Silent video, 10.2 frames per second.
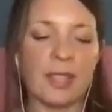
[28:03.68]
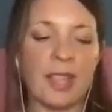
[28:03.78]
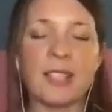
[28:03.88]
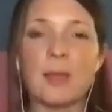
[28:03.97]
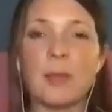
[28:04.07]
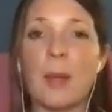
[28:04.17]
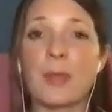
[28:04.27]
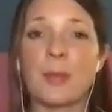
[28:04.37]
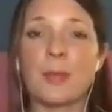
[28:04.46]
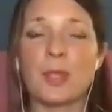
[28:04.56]
get some
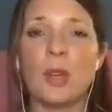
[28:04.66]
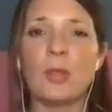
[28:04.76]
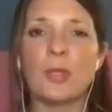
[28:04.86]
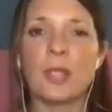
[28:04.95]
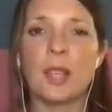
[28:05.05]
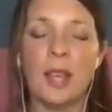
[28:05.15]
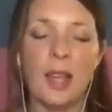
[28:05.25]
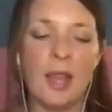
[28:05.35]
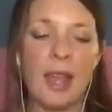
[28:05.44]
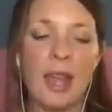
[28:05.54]
Epsom salts,
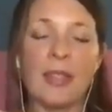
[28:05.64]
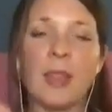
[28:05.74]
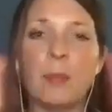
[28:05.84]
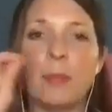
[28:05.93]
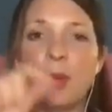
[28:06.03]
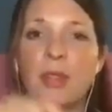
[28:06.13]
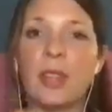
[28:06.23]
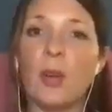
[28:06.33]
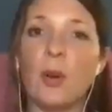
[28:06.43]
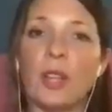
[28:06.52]
and then put
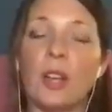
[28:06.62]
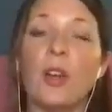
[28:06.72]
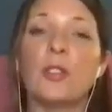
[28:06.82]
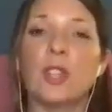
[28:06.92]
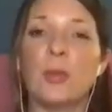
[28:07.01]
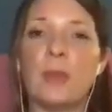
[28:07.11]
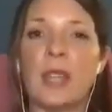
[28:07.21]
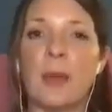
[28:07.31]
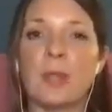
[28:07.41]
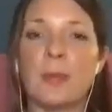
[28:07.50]
the oil on top of the
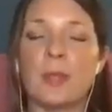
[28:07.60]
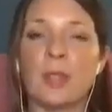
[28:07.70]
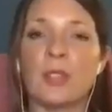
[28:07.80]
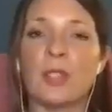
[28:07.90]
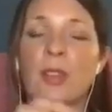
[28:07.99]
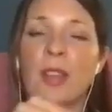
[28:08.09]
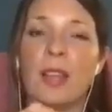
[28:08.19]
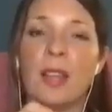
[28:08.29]
Epsom salt so